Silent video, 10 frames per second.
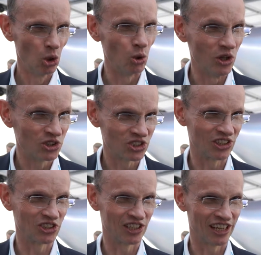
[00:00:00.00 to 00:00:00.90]
all those
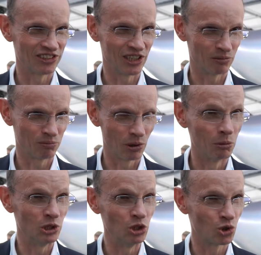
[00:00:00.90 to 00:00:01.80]
things that I think
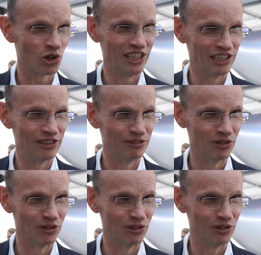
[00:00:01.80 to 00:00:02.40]
probably Ukrainian